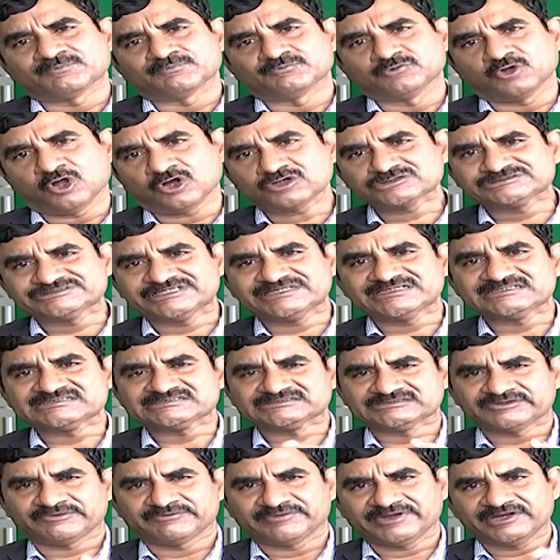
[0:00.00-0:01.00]
blockchain
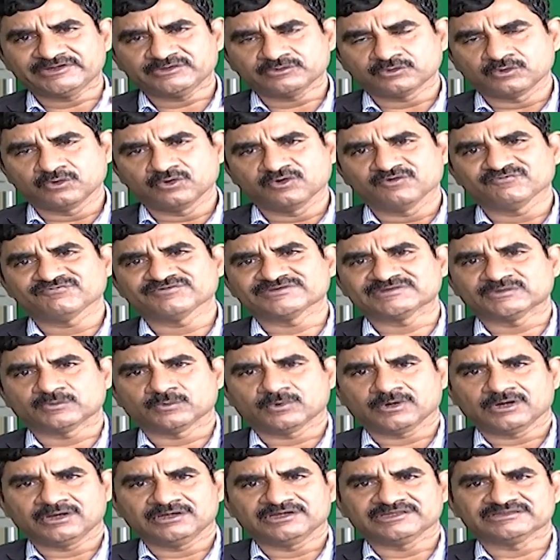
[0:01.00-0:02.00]
is the way to go for the
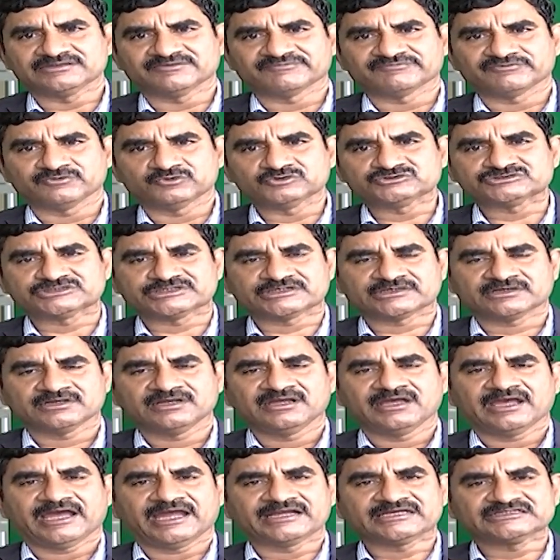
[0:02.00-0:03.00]
world in the future
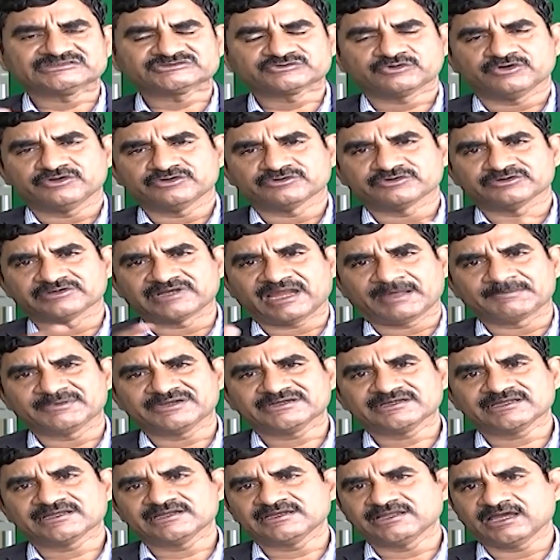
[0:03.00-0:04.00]
and it's going to
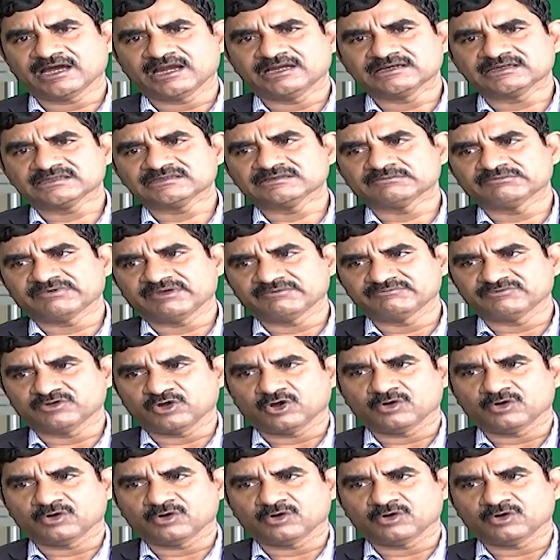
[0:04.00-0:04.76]
dramatically alter the way we,